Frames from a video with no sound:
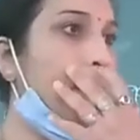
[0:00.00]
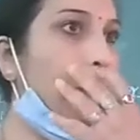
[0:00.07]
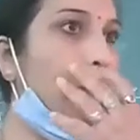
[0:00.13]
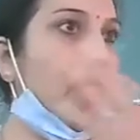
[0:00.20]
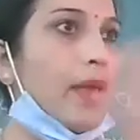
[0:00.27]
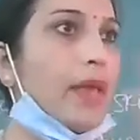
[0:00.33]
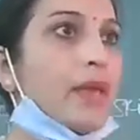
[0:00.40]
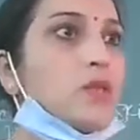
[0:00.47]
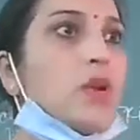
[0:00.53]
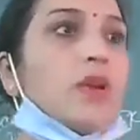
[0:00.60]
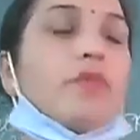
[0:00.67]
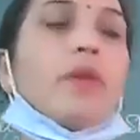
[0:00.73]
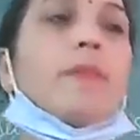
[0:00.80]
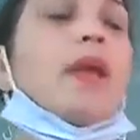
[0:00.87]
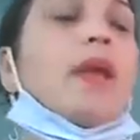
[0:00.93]
Okay, so it
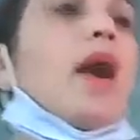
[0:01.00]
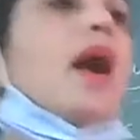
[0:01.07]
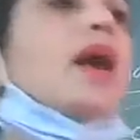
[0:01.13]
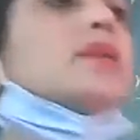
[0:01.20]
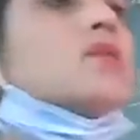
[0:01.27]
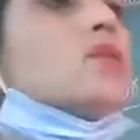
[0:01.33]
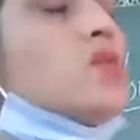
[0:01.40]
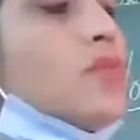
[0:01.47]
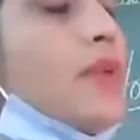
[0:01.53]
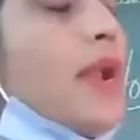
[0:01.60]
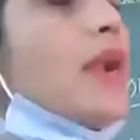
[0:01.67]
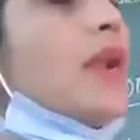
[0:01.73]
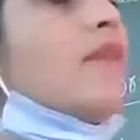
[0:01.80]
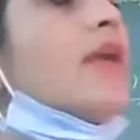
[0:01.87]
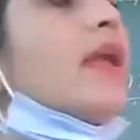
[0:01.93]
will be asked
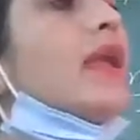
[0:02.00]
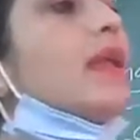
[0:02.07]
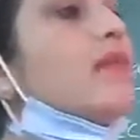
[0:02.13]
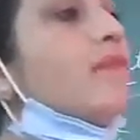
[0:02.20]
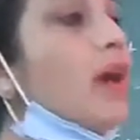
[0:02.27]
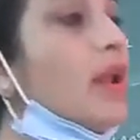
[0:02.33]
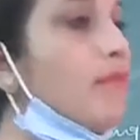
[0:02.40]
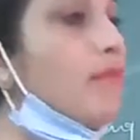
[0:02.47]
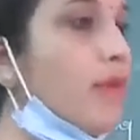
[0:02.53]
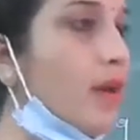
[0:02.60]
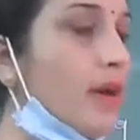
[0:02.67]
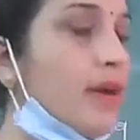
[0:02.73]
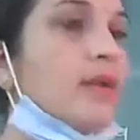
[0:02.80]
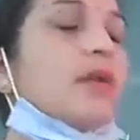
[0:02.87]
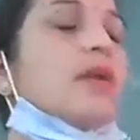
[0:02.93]
straight away in one
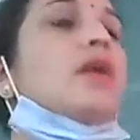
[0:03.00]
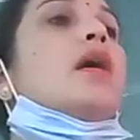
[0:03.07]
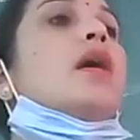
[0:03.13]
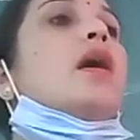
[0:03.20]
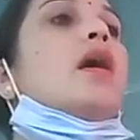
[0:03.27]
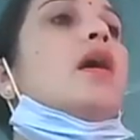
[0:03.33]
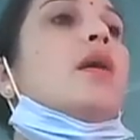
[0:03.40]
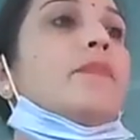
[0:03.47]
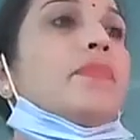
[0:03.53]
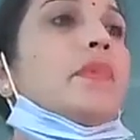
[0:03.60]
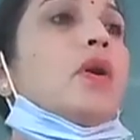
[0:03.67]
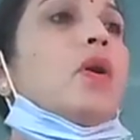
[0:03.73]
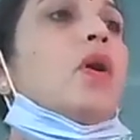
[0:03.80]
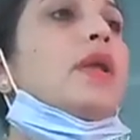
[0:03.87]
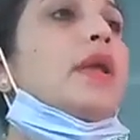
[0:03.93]
word
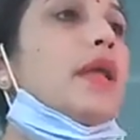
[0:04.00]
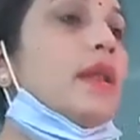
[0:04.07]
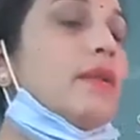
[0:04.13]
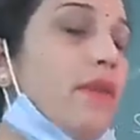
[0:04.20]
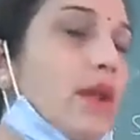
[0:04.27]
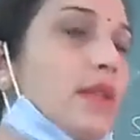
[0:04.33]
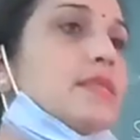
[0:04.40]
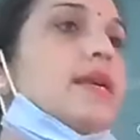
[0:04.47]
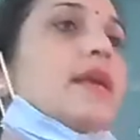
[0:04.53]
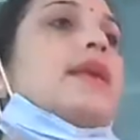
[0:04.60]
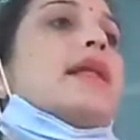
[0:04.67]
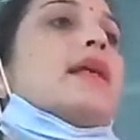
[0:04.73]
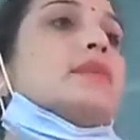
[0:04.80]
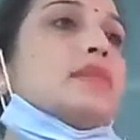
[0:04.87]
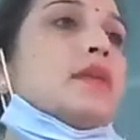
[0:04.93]
or in one
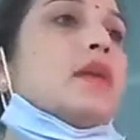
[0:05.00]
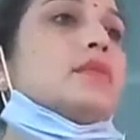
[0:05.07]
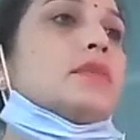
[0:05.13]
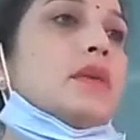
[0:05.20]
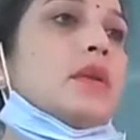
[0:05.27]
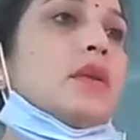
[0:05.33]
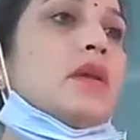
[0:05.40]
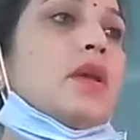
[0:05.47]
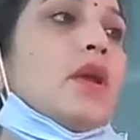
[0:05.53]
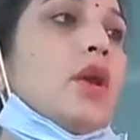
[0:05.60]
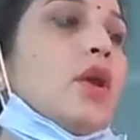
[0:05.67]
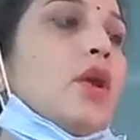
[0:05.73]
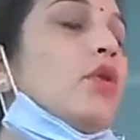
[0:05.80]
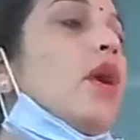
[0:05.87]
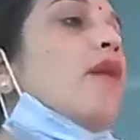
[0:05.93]
sentence answer.
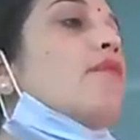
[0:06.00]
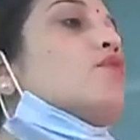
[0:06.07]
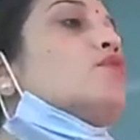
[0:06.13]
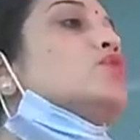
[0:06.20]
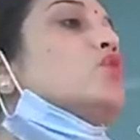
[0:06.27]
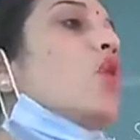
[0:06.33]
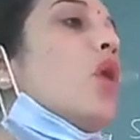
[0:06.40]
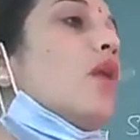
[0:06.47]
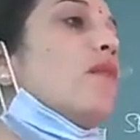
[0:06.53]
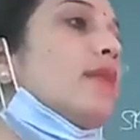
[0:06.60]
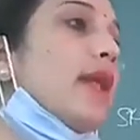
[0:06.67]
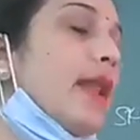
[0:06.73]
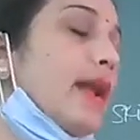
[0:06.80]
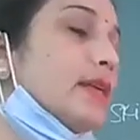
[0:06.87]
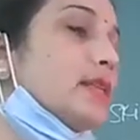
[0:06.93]
You have to solve
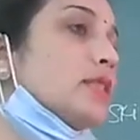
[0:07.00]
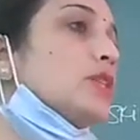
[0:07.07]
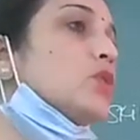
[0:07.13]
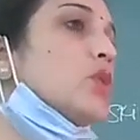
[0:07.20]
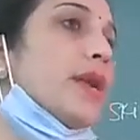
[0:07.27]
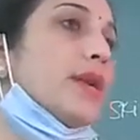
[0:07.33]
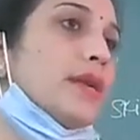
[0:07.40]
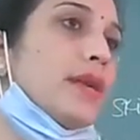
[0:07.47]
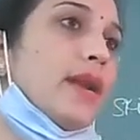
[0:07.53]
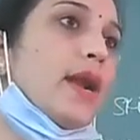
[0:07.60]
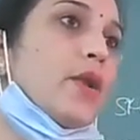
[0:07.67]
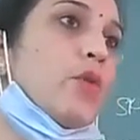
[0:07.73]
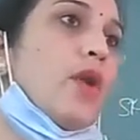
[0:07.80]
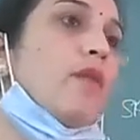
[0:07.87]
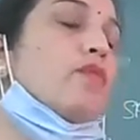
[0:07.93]
direct into
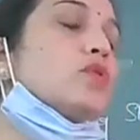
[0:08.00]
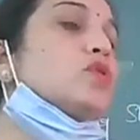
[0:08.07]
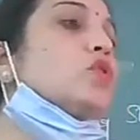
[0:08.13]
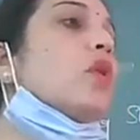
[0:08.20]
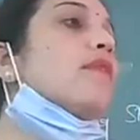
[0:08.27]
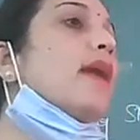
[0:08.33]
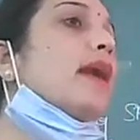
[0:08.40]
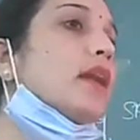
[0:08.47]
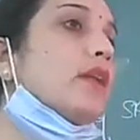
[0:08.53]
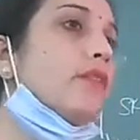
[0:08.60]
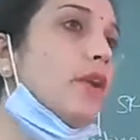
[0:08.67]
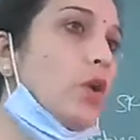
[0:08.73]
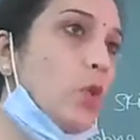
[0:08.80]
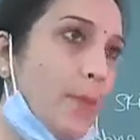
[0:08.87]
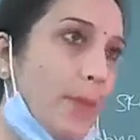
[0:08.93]
indirect. You have to solve active
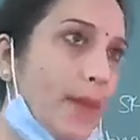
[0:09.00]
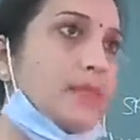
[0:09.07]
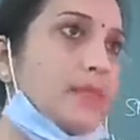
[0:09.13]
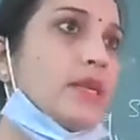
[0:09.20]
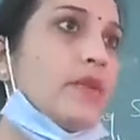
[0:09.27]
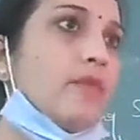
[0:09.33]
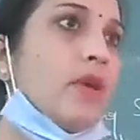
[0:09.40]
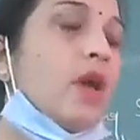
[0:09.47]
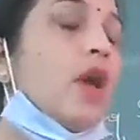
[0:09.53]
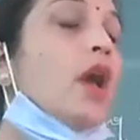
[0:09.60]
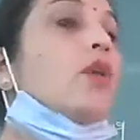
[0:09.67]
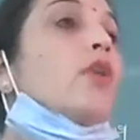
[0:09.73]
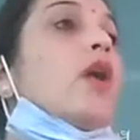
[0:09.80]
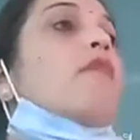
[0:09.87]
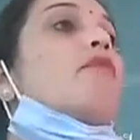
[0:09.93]
into passive.
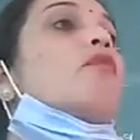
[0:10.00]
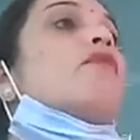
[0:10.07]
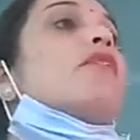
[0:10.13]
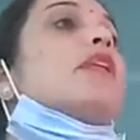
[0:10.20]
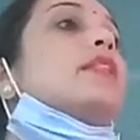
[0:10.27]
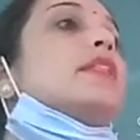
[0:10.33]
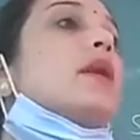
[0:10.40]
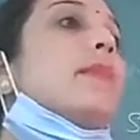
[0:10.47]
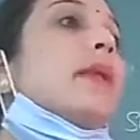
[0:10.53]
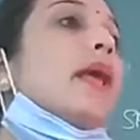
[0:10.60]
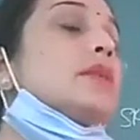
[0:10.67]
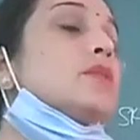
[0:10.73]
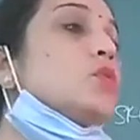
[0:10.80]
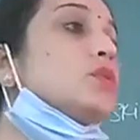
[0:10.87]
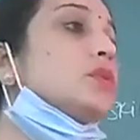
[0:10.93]
You have to fill in the
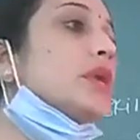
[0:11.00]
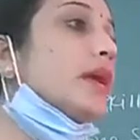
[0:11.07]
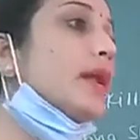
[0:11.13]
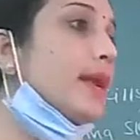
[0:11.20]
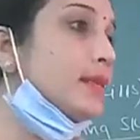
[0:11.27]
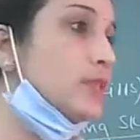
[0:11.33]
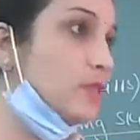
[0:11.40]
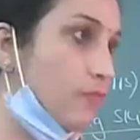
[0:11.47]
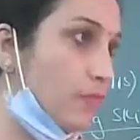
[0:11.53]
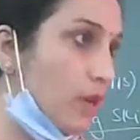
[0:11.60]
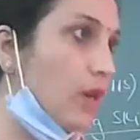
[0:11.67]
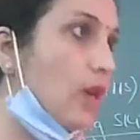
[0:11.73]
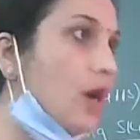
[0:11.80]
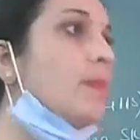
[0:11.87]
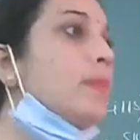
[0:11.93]
blanks using correct
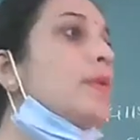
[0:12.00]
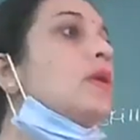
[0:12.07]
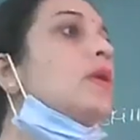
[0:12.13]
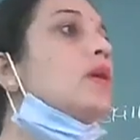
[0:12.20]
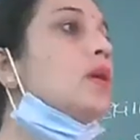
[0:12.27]
verb.